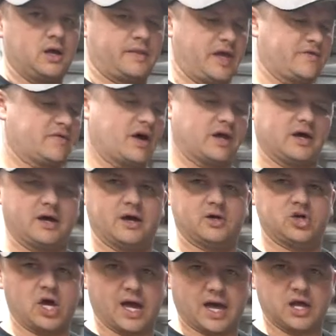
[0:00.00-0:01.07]
They've got a
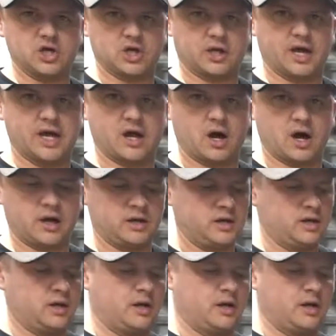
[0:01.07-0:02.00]
check engine light on.